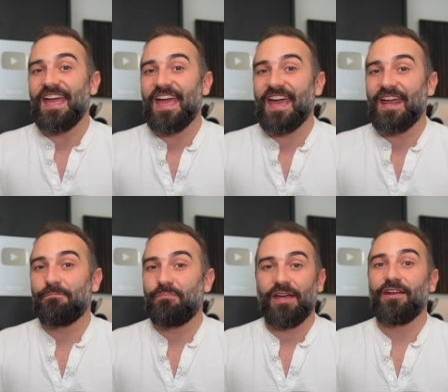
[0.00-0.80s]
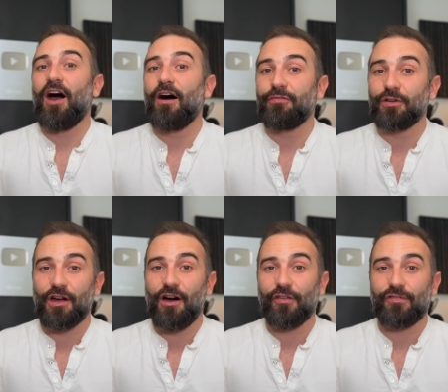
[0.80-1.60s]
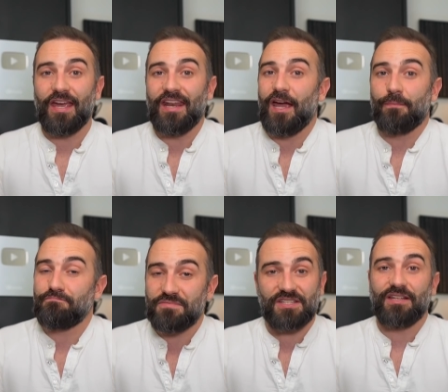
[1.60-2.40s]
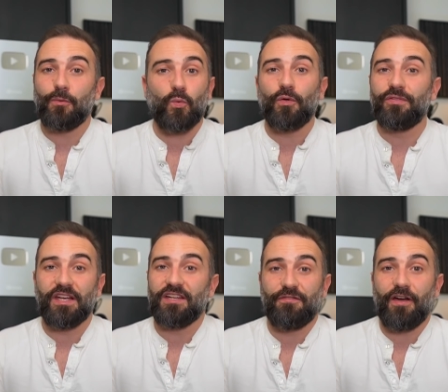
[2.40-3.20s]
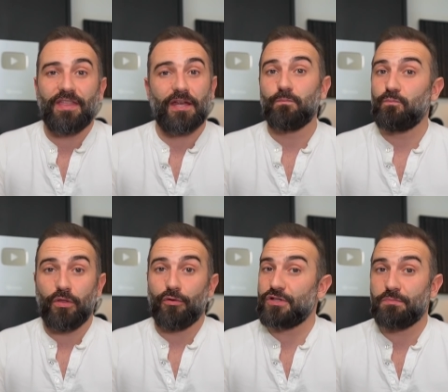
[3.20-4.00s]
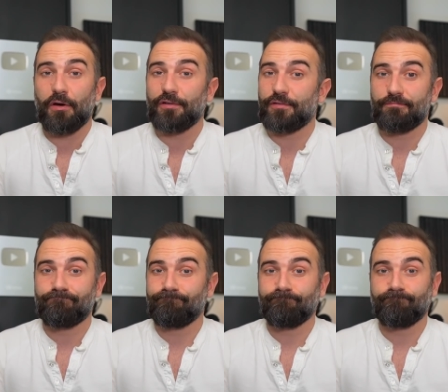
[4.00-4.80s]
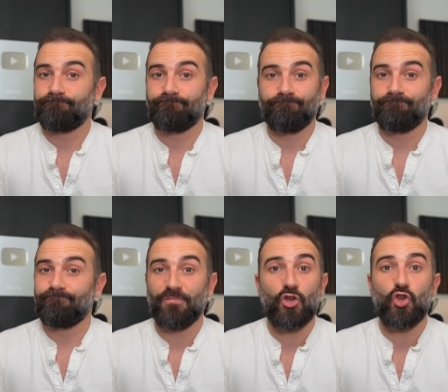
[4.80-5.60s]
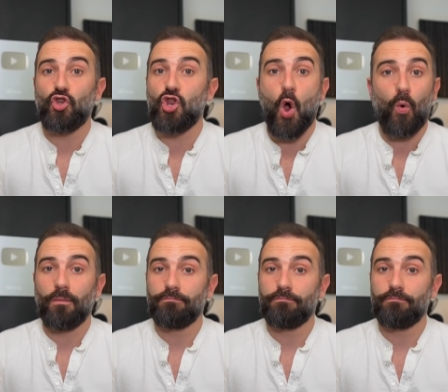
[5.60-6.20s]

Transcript: and paid half the cost, and I still won't dignify that with a response. No.